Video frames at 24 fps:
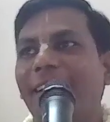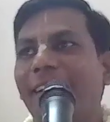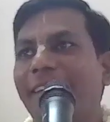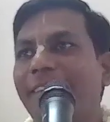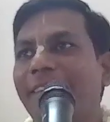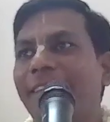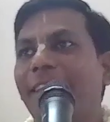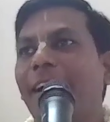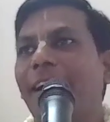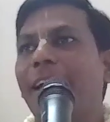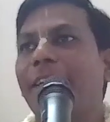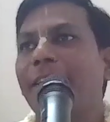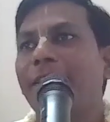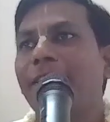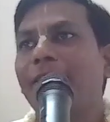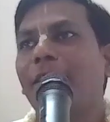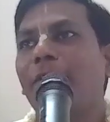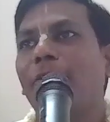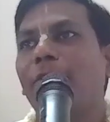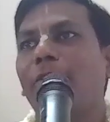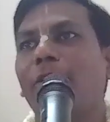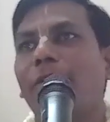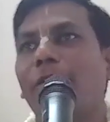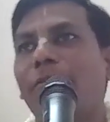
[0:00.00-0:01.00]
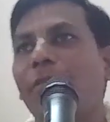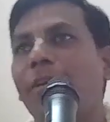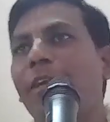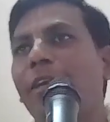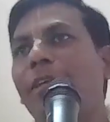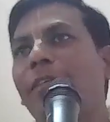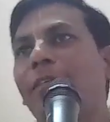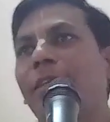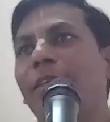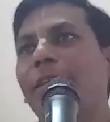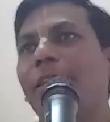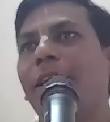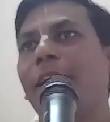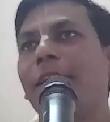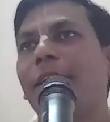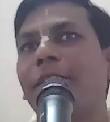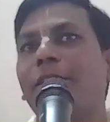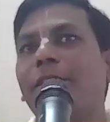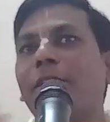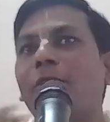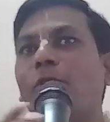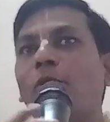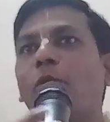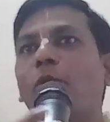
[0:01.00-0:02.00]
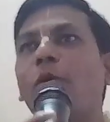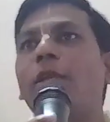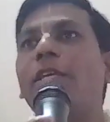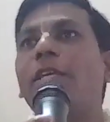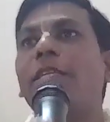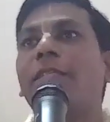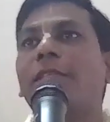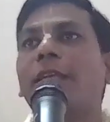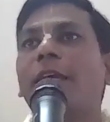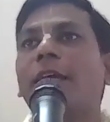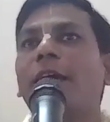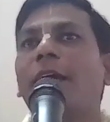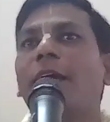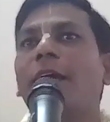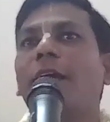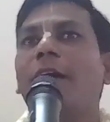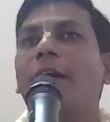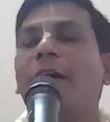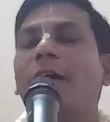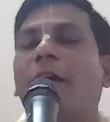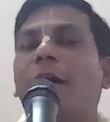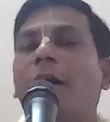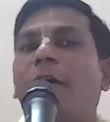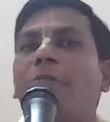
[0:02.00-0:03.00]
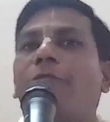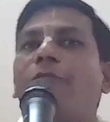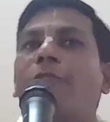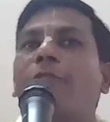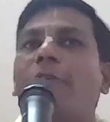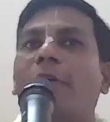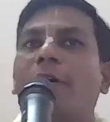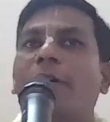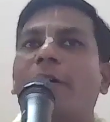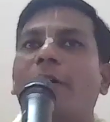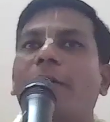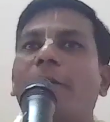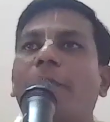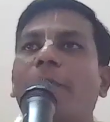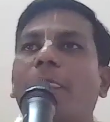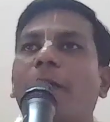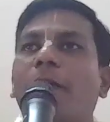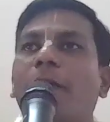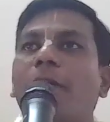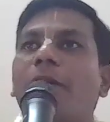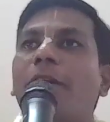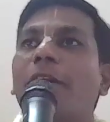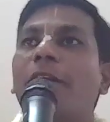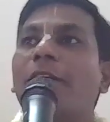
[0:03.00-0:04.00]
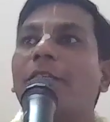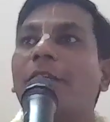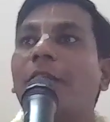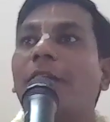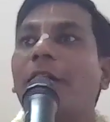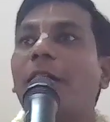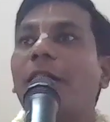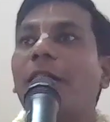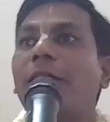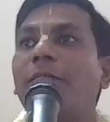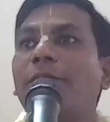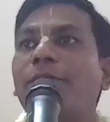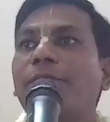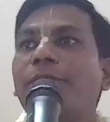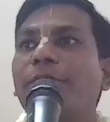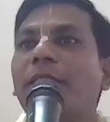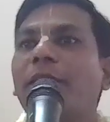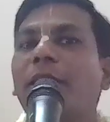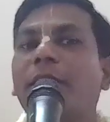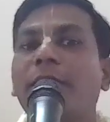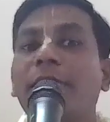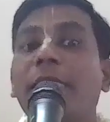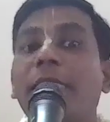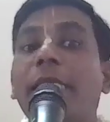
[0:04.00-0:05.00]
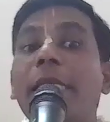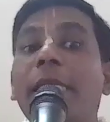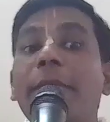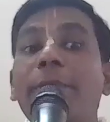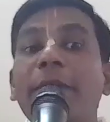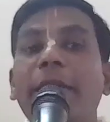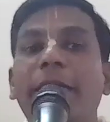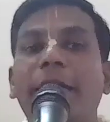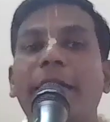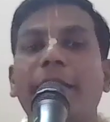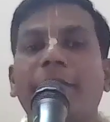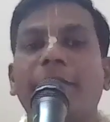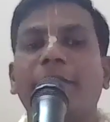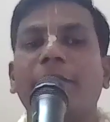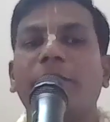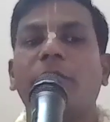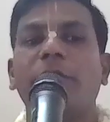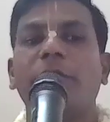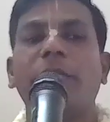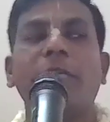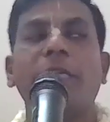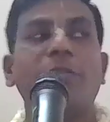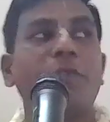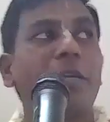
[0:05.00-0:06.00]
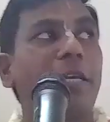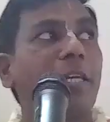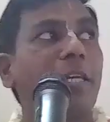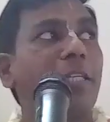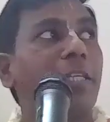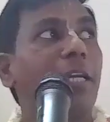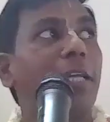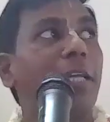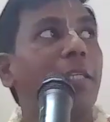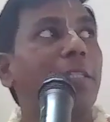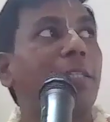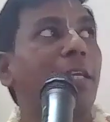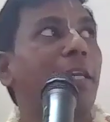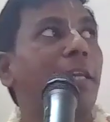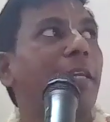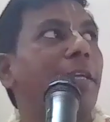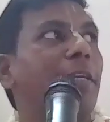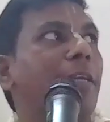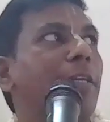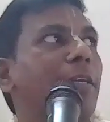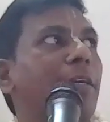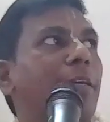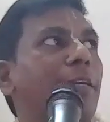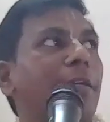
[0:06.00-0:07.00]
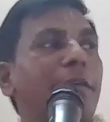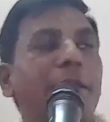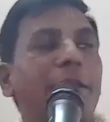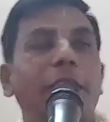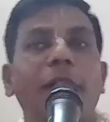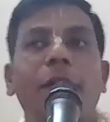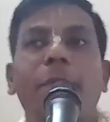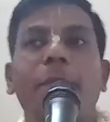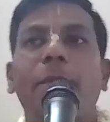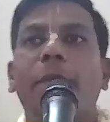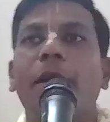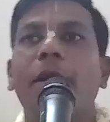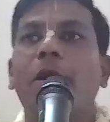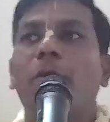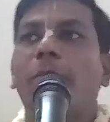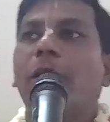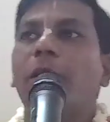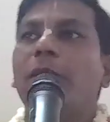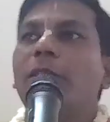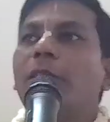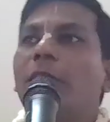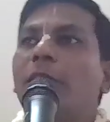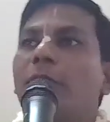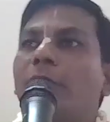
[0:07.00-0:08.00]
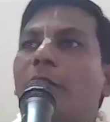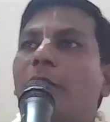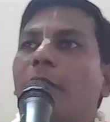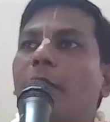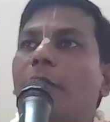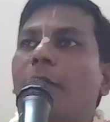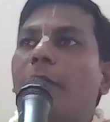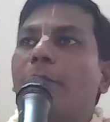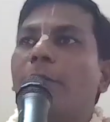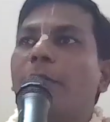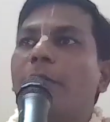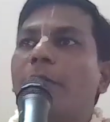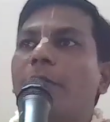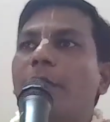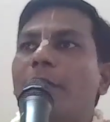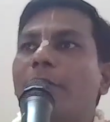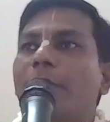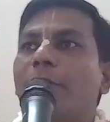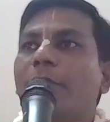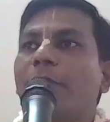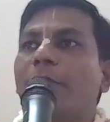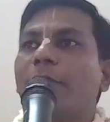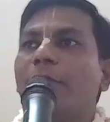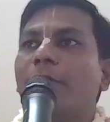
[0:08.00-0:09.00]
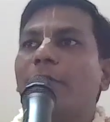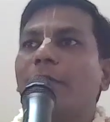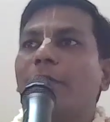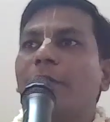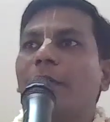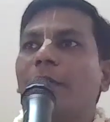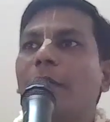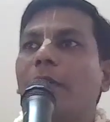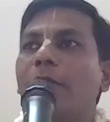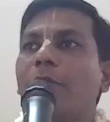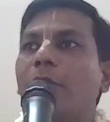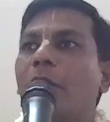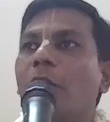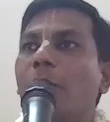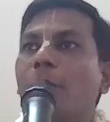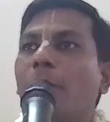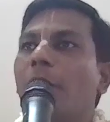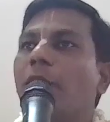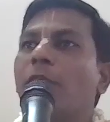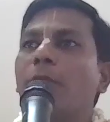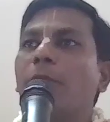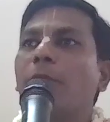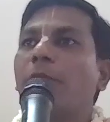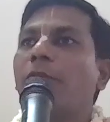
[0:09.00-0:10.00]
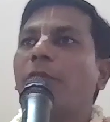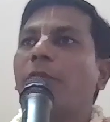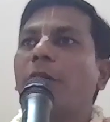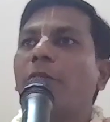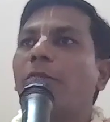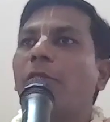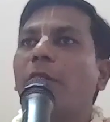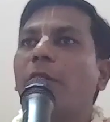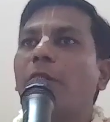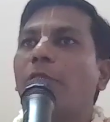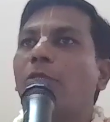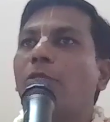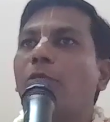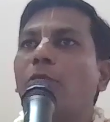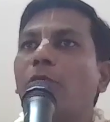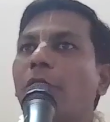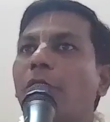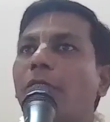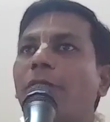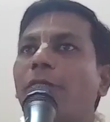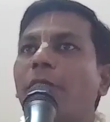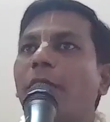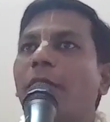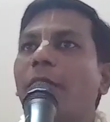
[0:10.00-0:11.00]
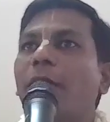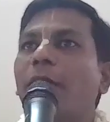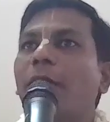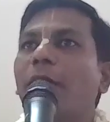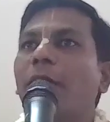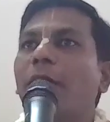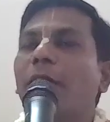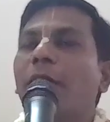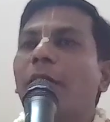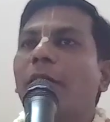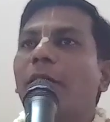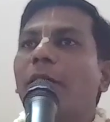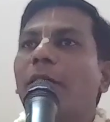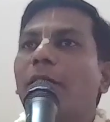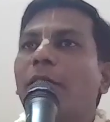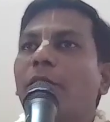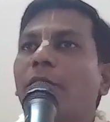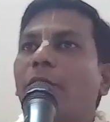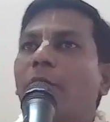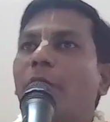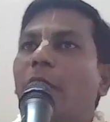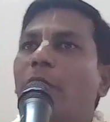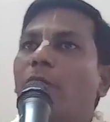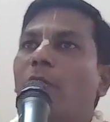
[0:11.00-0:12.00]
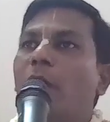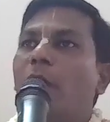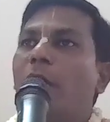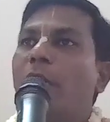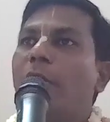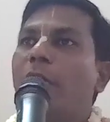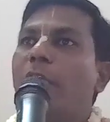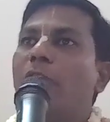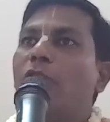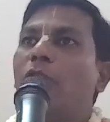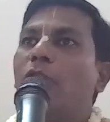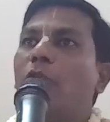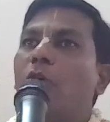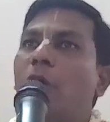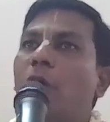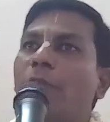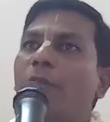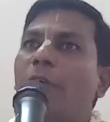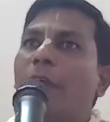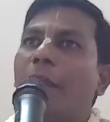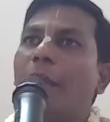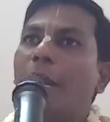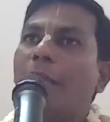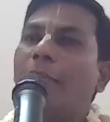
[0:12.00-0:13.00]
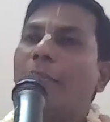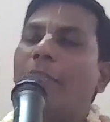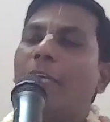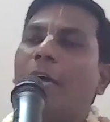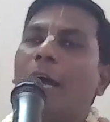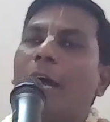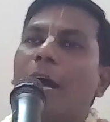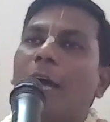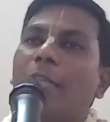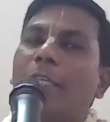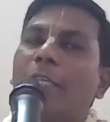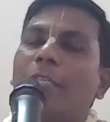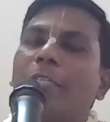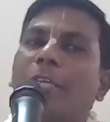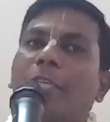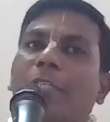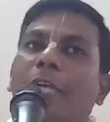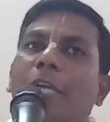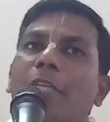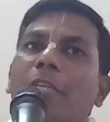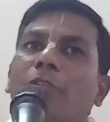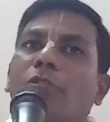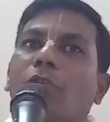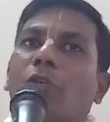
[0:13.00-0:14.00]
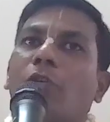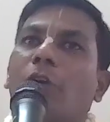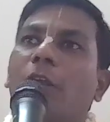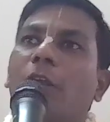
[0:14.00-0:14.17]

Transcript: Right? That is the glorification. That is the glories of Krishna that is limitless. Well, that's why Krishna is telling here, my opulences are limitless. It is not possible for one to glorify. When one is glorifying, Adisesha is